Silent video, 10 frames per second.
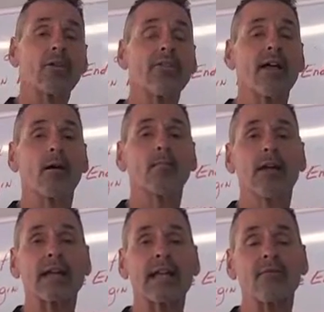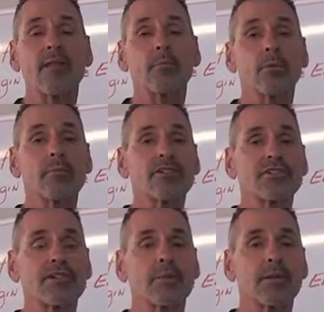with them and gave them
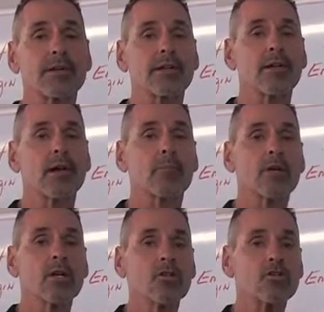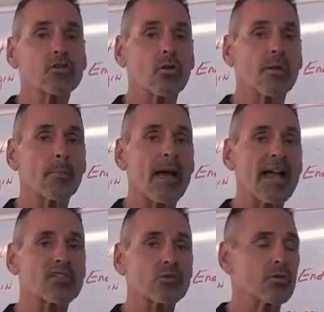permission to pick you up. So the
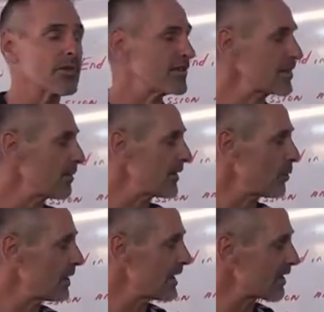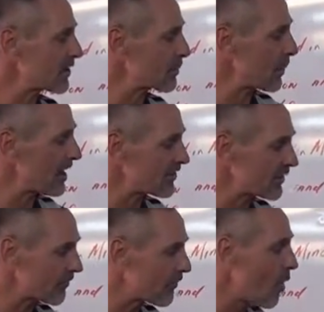password is something we express.
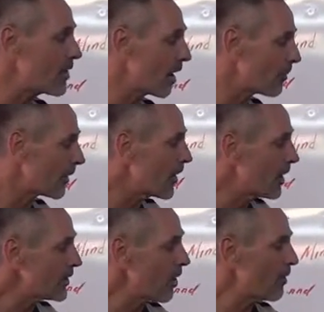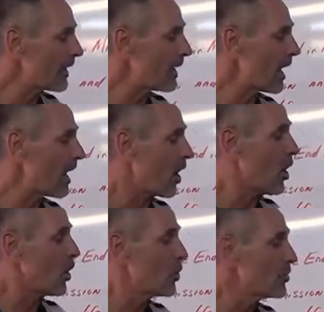Their phone number, knowing
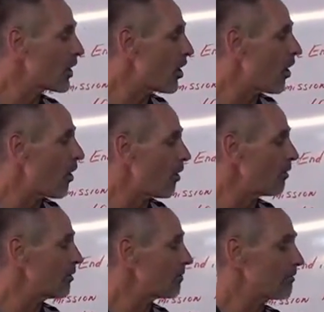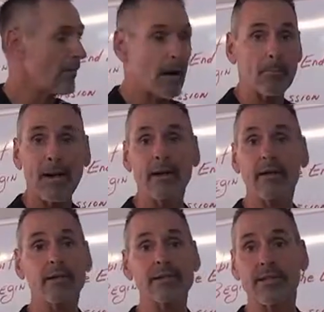who to call, a
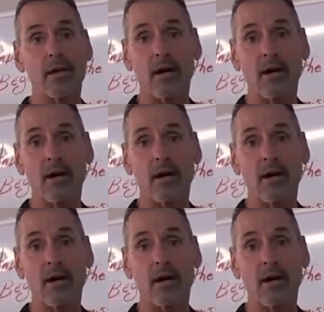parent,